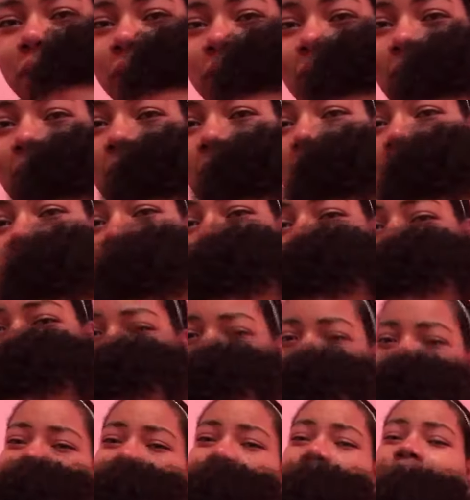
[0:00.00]
my how I found
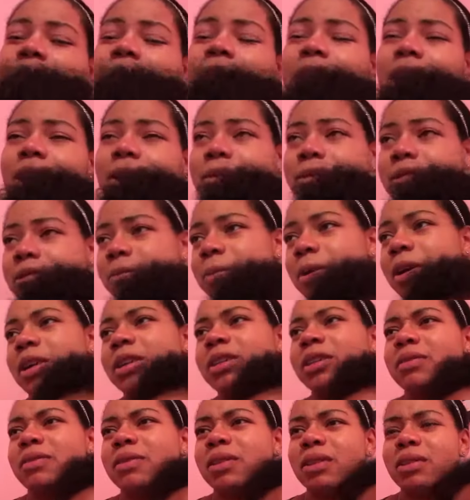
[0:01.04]
out I was
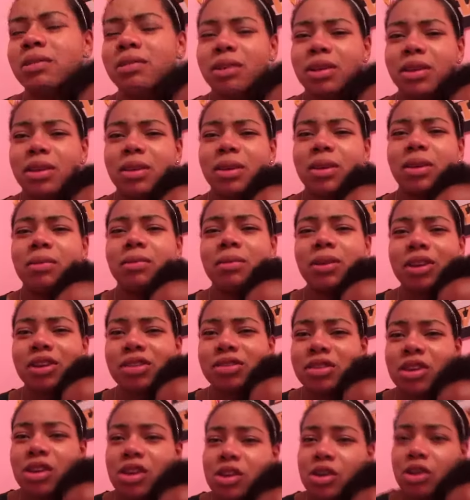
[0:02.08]
pregnant video I think it
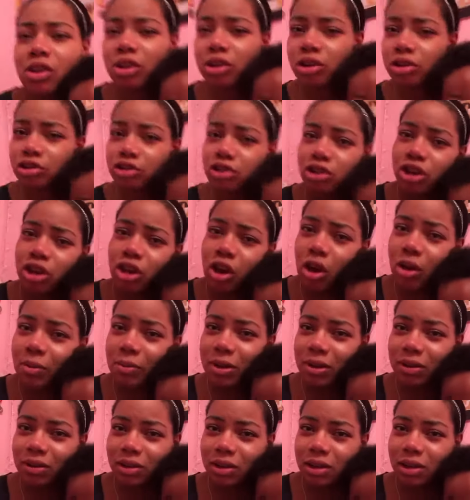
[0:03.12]
was she
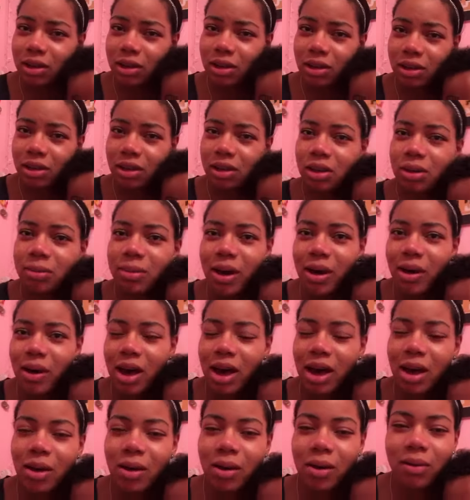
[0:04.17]
commented about
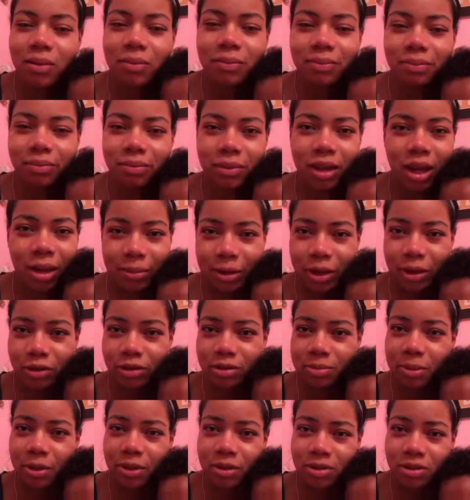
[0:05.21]
how I'm
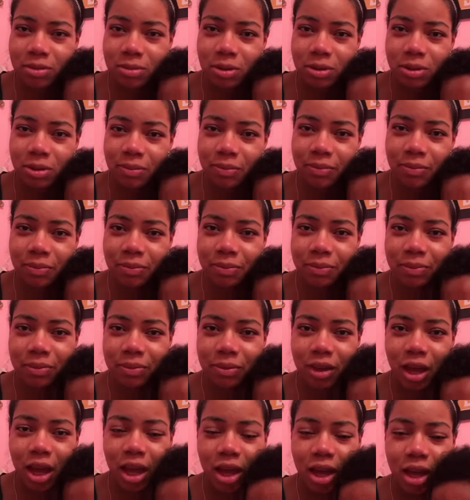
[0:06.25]
irresponsible
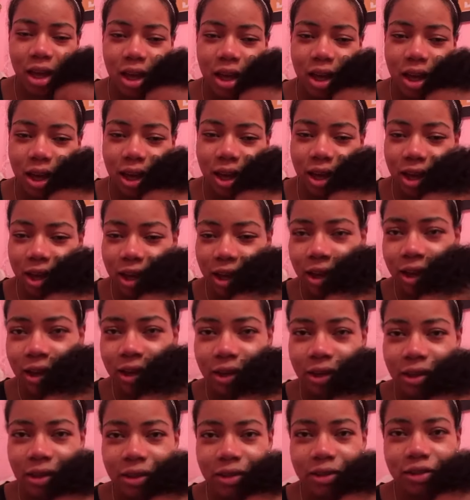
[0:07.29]

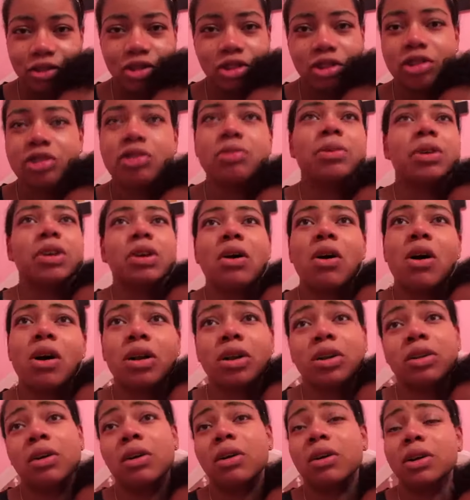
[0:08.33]
and she just went on
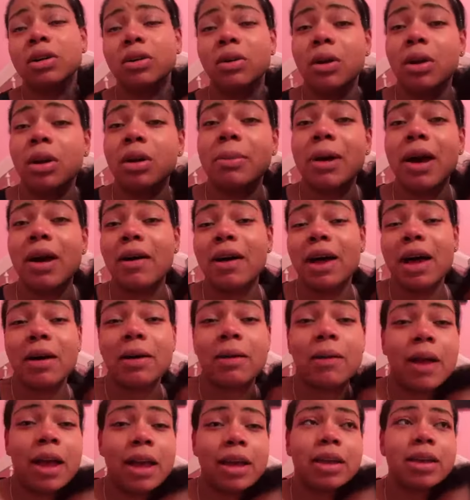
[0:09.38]
and on and on about how
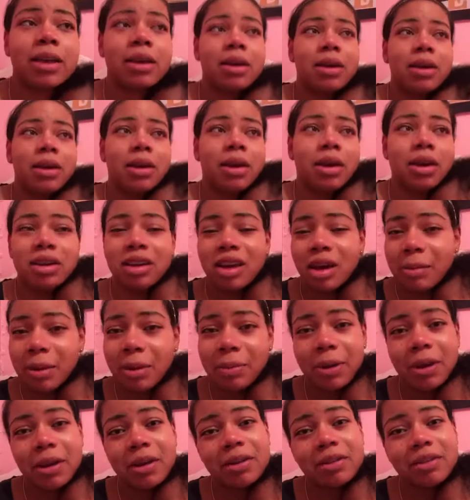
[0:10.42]
like now my
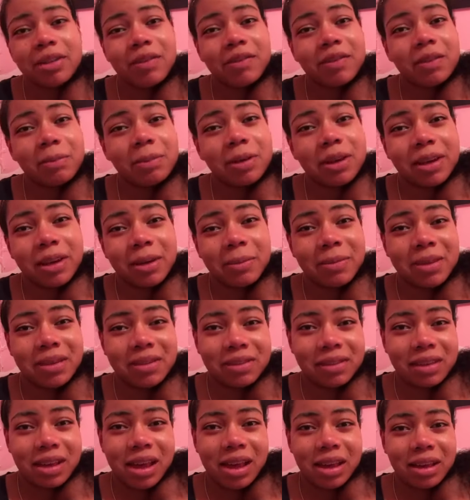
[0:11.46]
parents have to pick up the
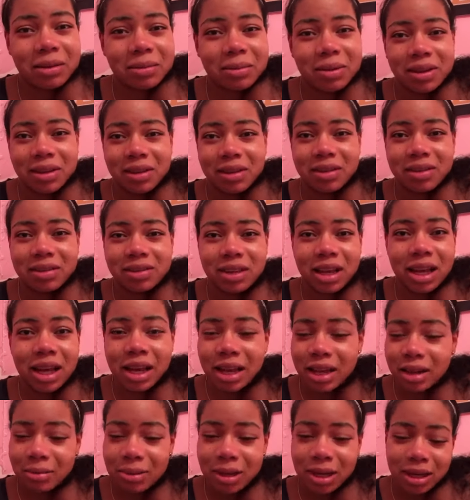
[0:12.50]
slack because I
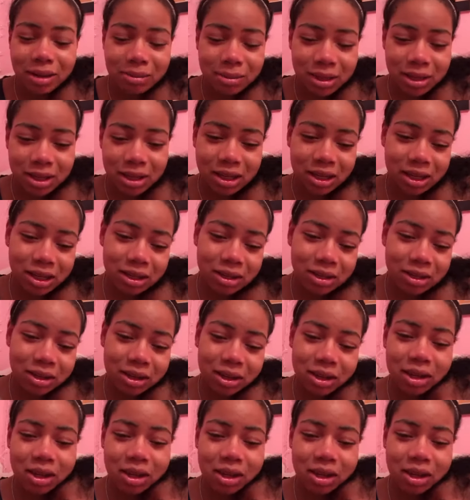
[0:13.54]
had a baby and